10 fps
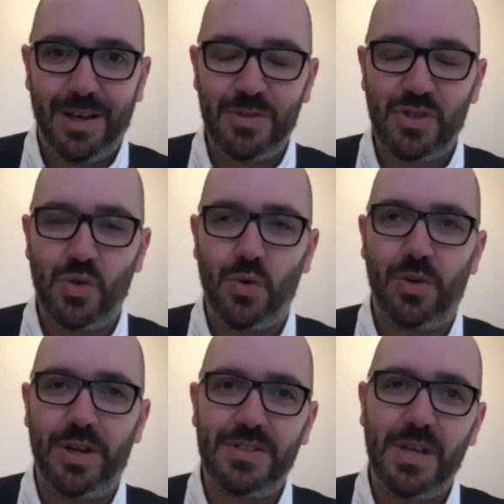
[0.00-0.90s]

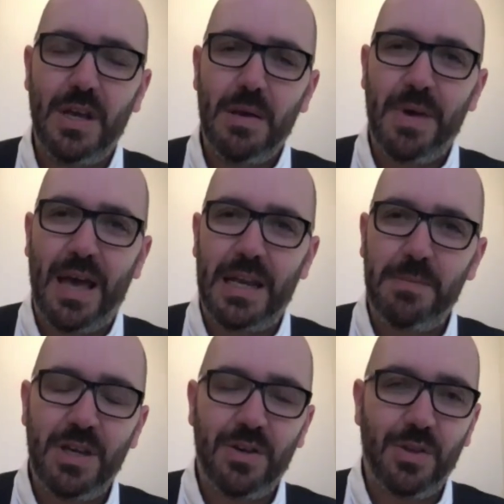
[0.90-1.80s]
stories. But
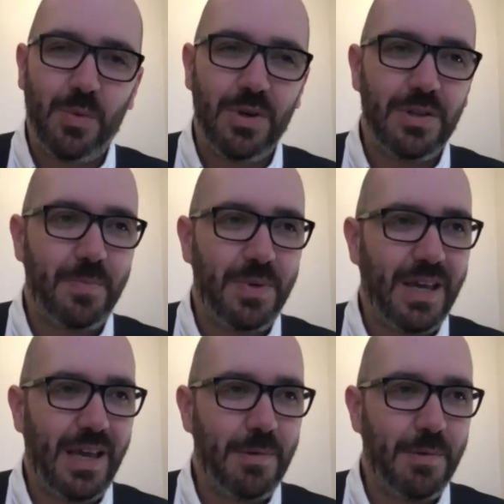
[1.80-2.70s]
Enemy of the World
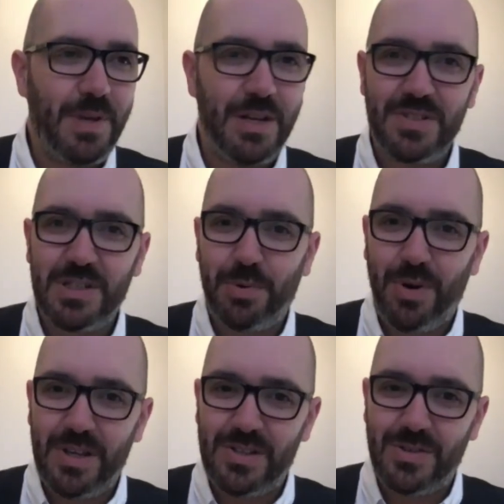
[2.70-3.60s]
became a bit of a
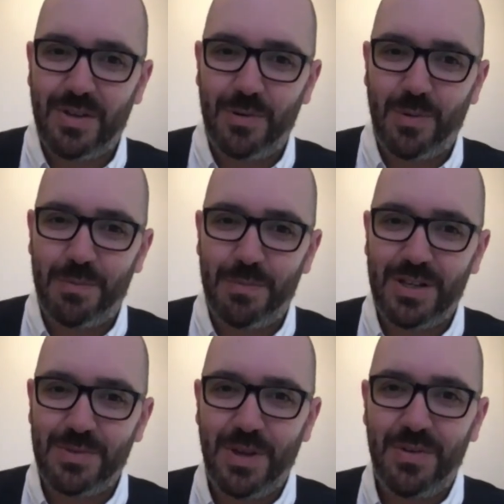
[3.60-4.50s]
surprise to everyone,
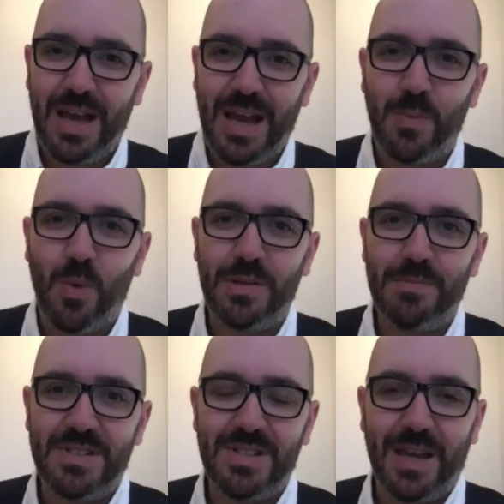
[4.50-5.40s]
because we only had one
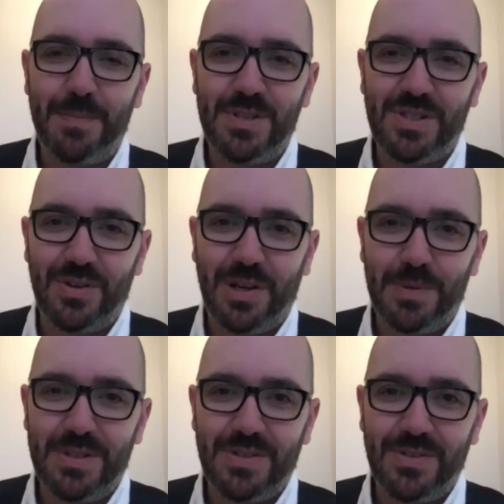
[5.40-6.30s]
missing episode up
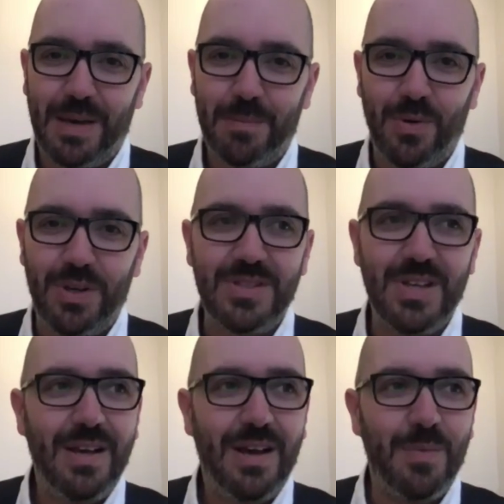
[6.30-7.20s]
until that point.
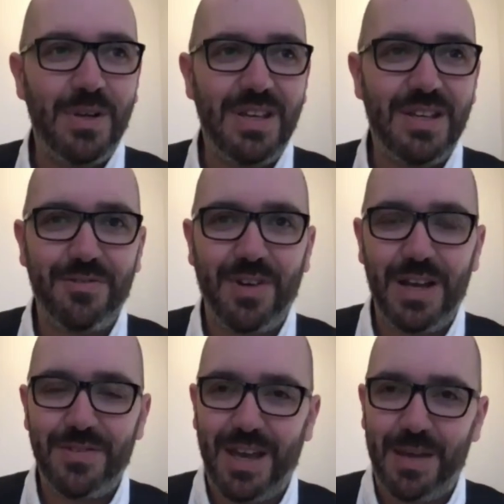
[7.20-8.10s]
And when the other
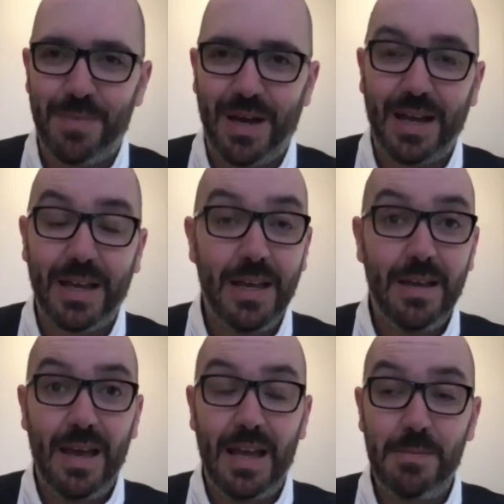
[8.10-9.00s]
five came back,
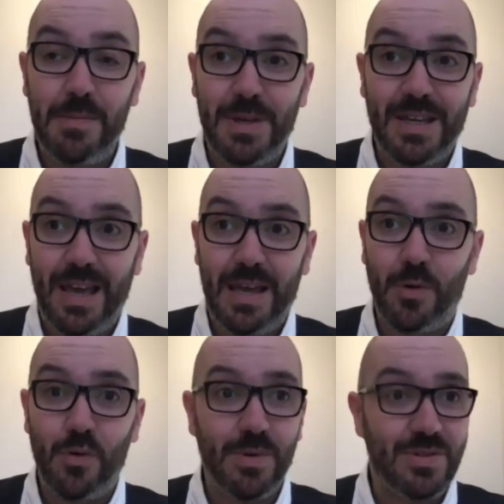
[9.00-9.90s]
Enemy became
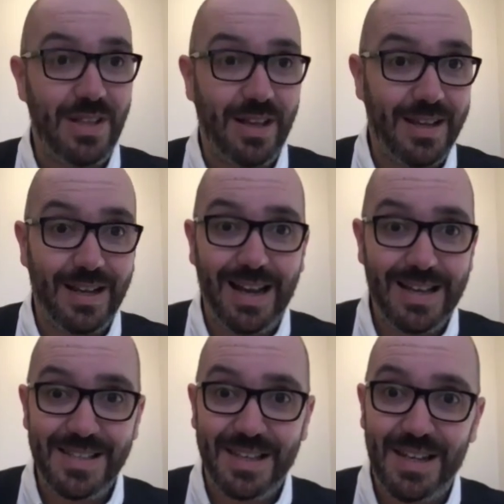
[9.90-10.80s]
almost like a
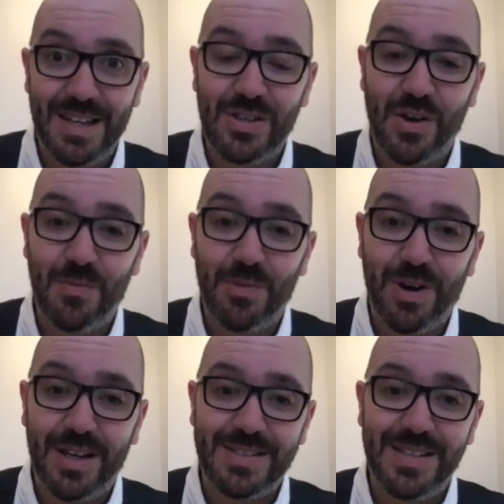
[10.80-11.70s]
classic in its own
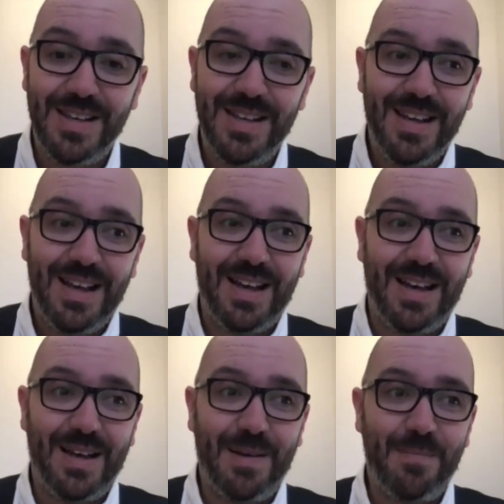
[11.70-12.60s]
right.
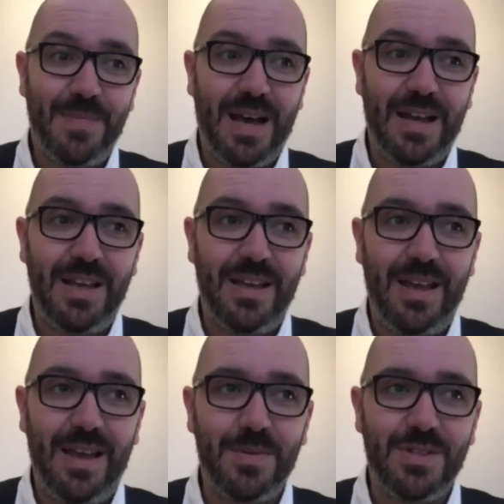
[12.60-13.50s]
And
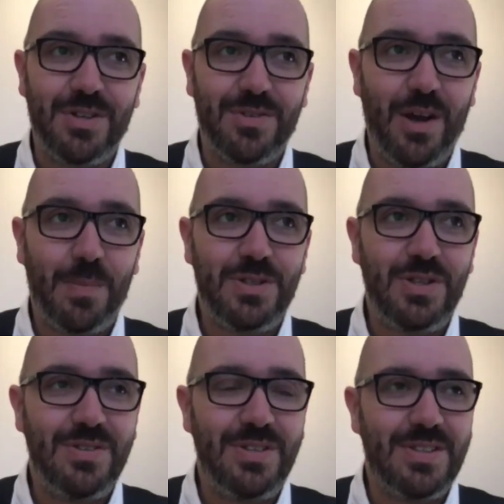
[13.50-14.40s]
it was a great
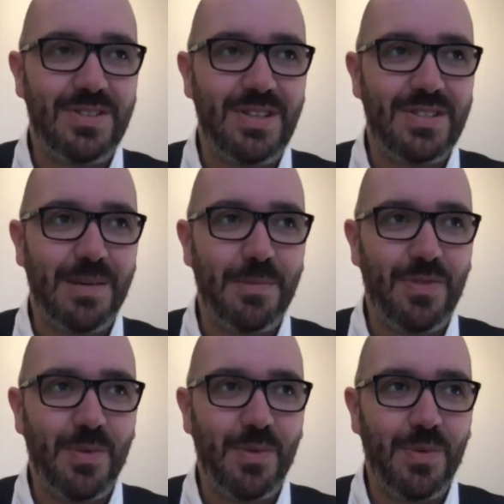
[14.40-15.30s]
opportunity to see some
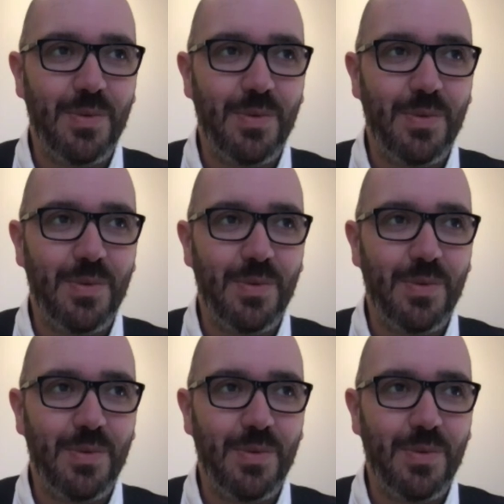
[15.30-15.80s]
of the way that